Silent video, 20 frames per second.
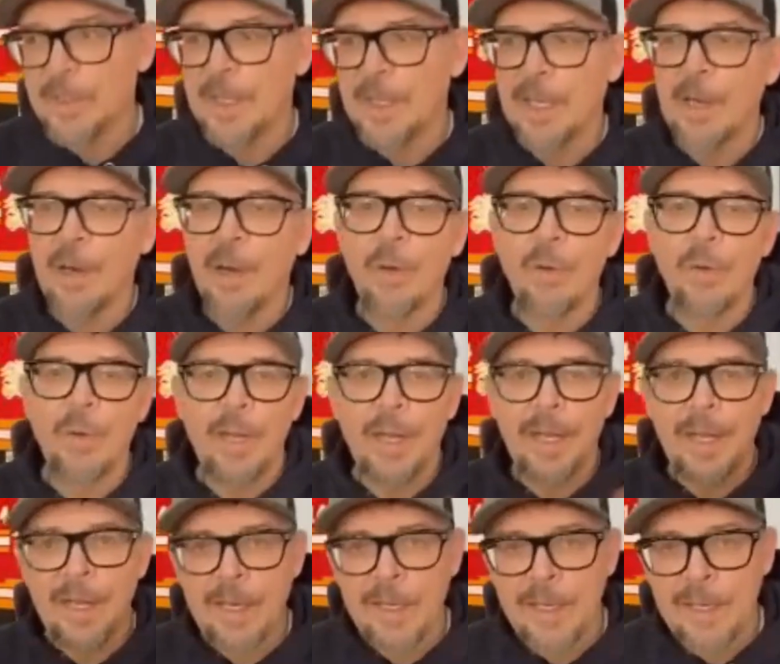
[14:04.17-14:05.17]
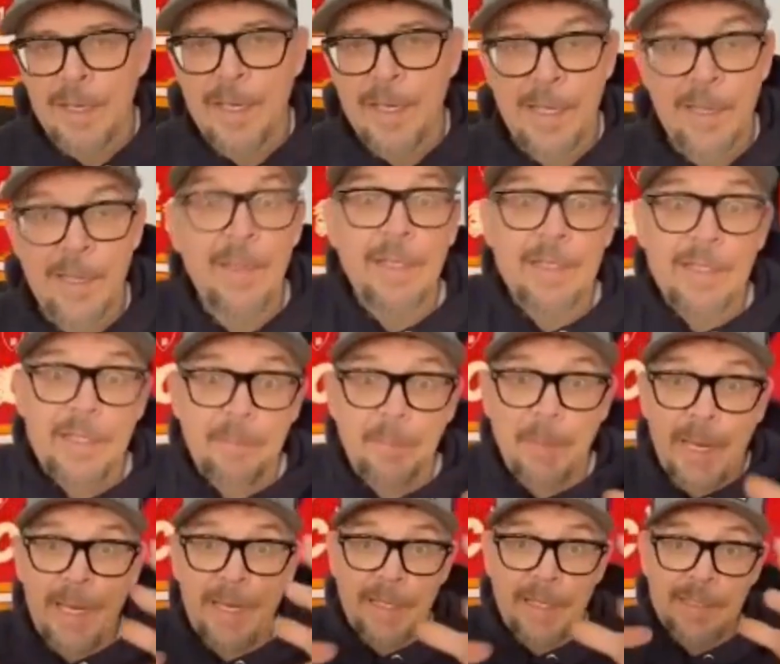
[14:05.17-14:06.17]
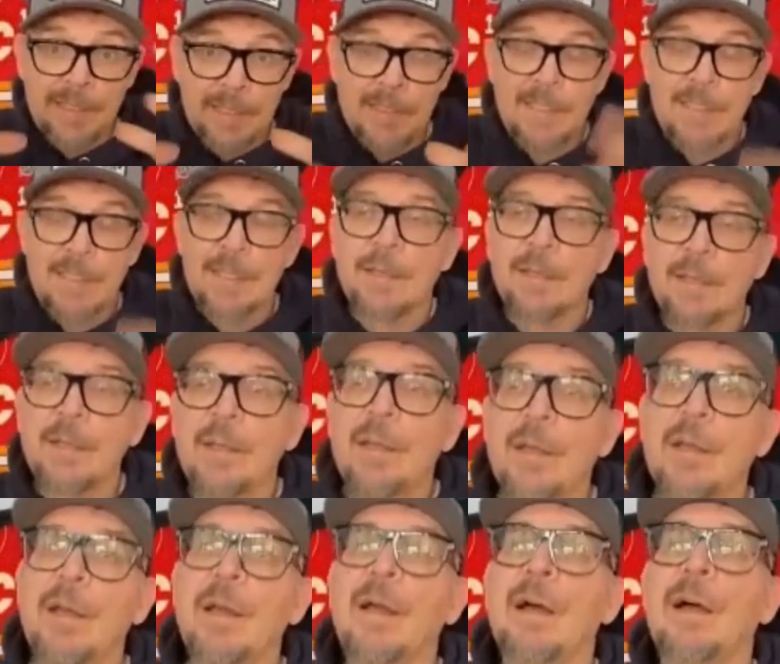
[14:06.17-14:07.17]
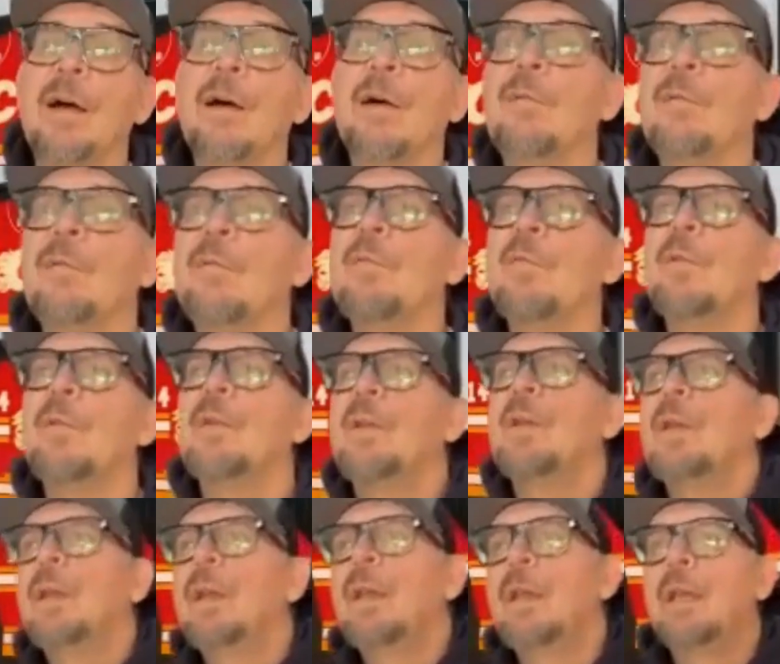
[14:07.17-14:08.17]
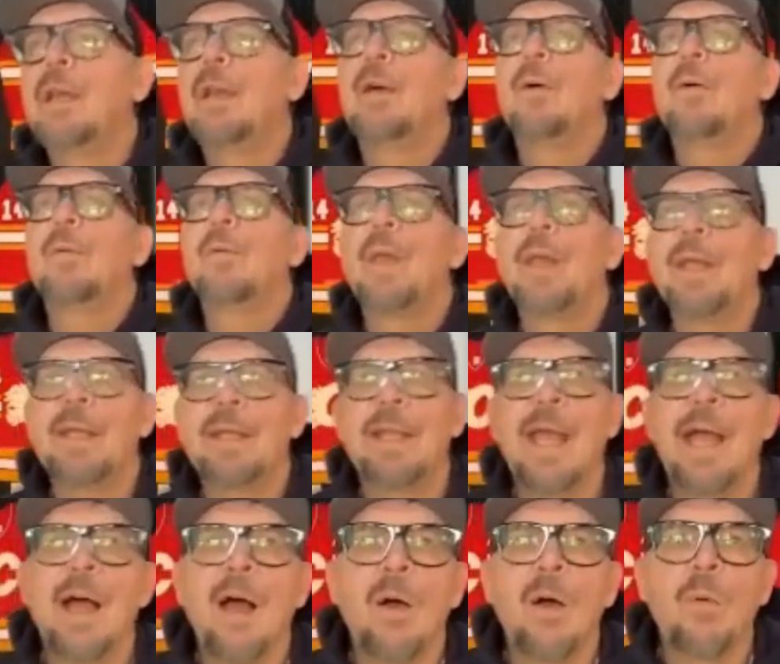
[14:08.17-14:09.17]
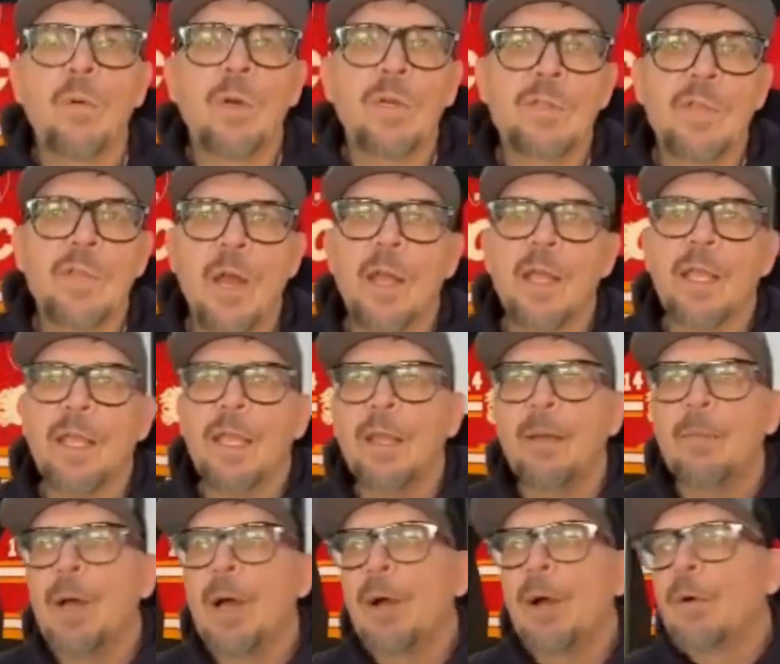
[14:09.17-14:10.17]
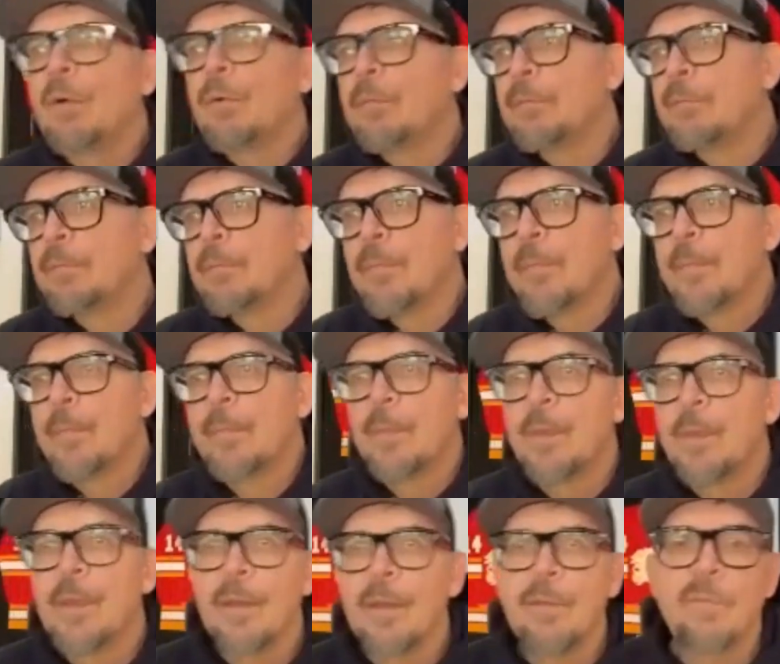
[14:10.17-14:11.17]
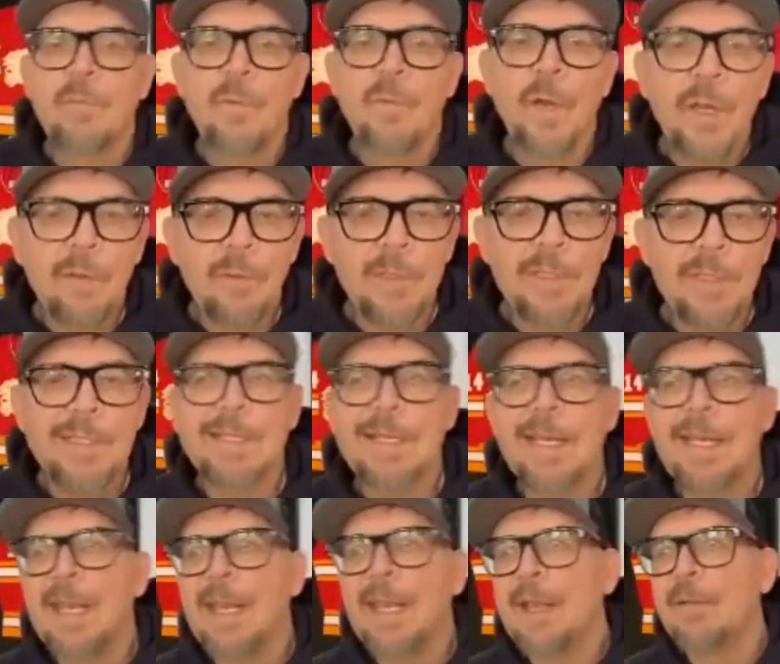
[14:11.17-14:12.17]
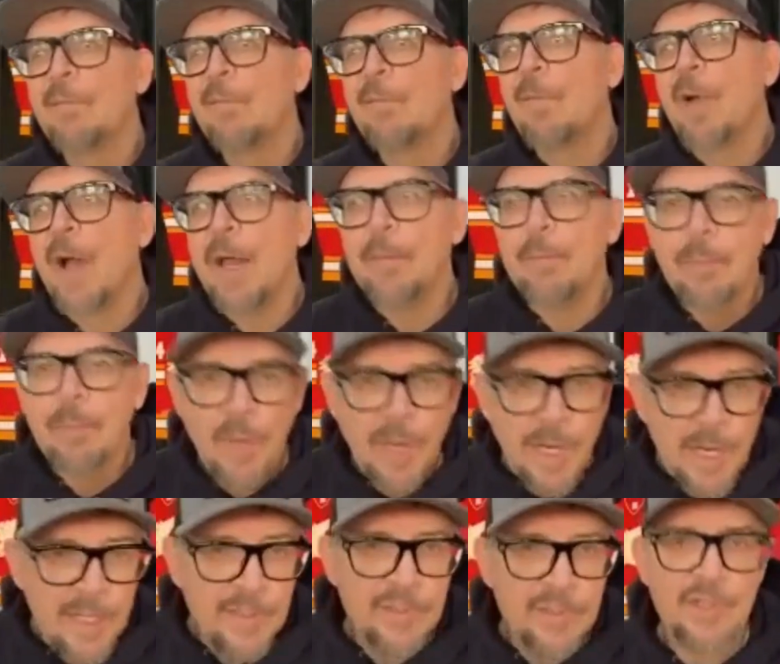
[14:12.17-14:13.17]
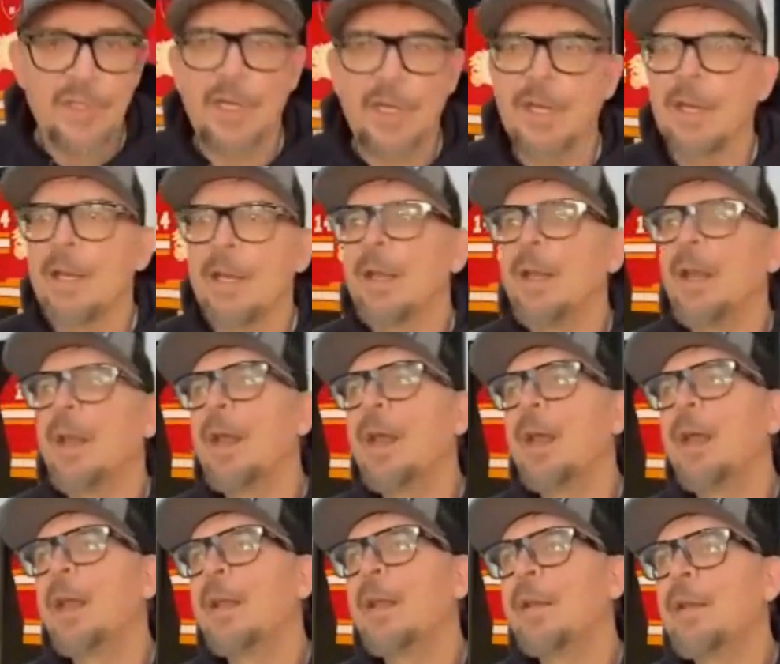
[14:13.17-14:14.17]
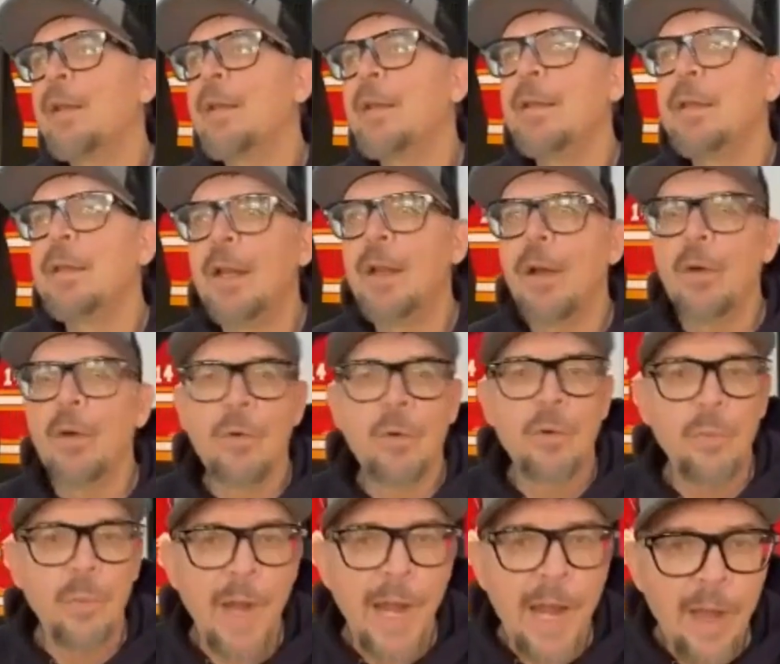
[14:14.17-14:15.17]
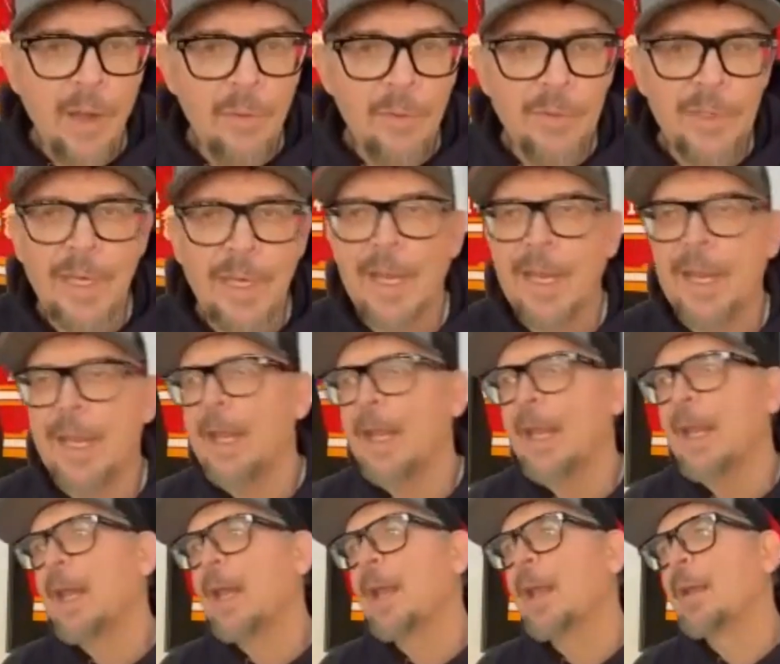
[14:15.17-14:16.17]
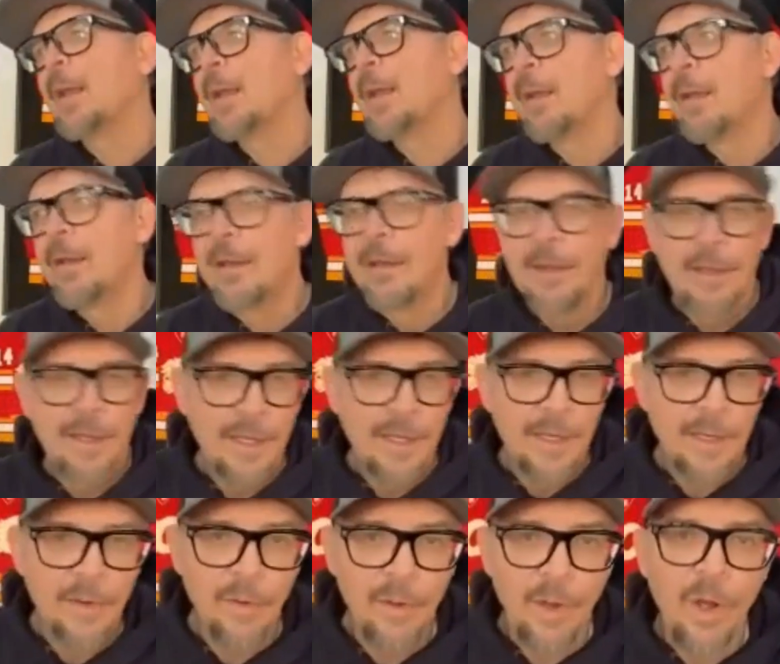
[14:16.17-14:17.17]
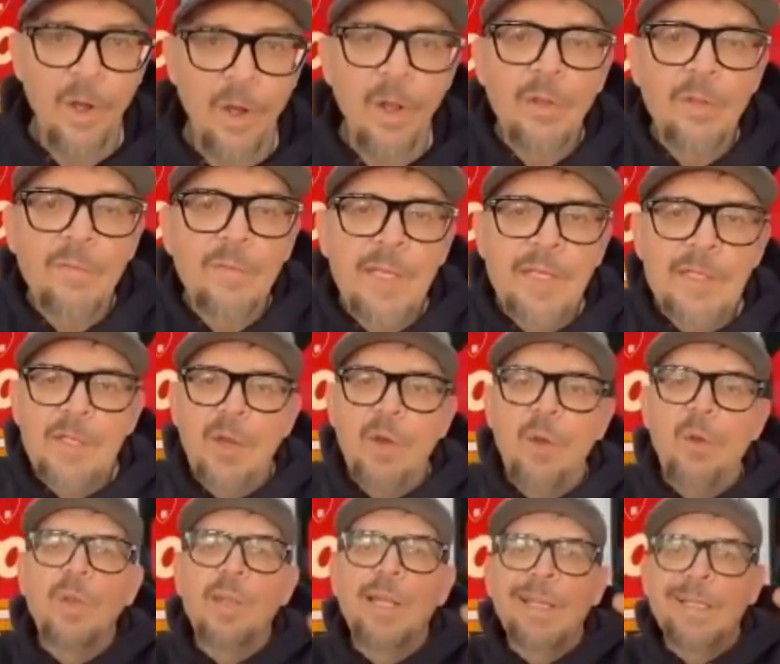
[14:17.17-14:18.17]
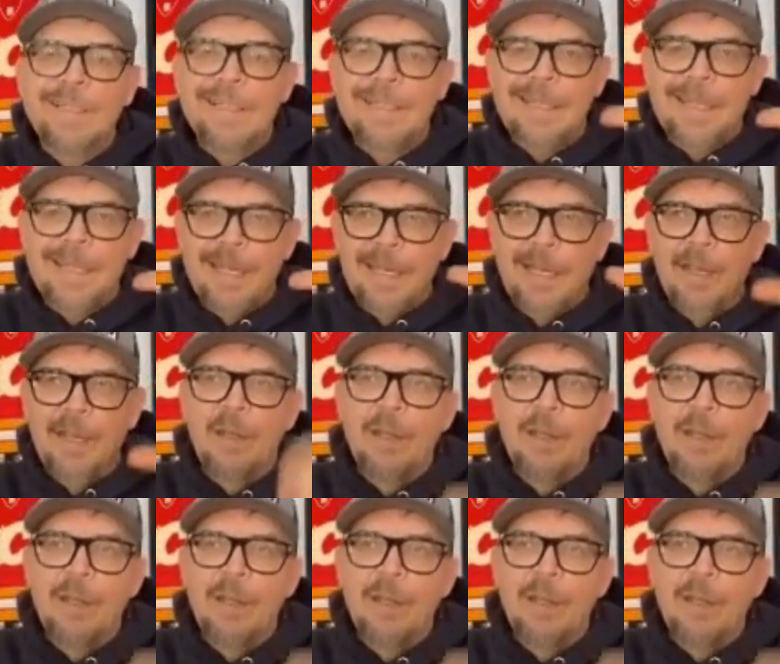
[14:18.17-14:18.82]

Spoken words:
in the space of, like now we're talking about frequency and vibration and, grounding and, all of these holistic